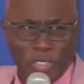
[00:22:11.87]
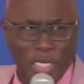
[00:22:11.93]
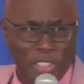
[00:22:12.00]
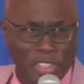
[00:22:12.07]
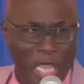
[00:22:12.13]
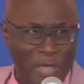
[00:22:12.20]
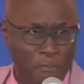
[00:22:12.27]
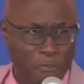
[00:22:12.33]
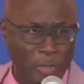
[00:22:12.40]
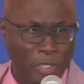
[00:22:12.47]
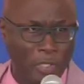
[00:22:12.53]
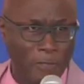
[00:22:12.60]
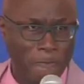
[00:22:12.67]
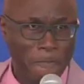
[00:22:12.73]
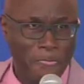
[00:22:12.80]
come to the
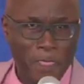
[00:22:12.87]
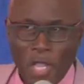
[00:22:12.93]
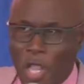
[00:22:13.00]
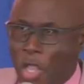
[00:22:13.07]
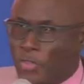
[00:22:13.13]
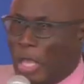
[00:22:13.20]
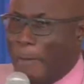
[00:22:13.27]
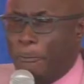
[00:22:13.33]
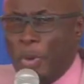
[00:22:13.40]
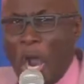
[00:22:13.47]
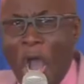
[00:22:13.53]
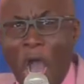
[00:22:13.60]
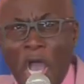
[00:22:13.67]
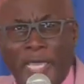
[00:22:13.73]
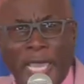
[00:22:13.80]
temple. The
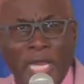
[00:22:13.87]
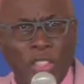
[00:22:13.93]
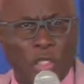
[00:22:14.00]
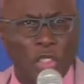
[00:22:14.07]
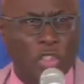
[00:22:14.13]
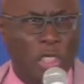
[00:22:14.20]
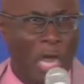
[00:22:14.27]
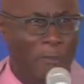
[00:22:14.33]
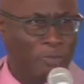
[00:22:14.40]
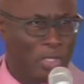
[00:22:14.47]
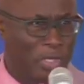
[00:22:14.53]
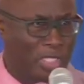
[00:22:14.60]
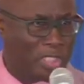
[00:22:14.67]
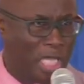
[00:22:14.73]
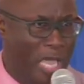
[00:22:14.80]
broken could come
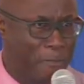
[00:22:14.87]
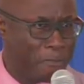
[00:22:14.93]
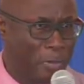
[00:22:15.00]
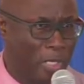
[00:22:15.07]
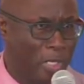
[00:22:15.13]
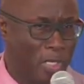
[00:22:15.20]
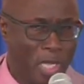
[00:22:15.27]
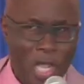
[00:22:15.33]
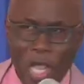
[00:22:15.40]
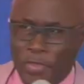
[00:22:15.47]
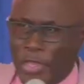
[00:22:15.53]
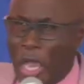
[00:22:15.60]
to the temple.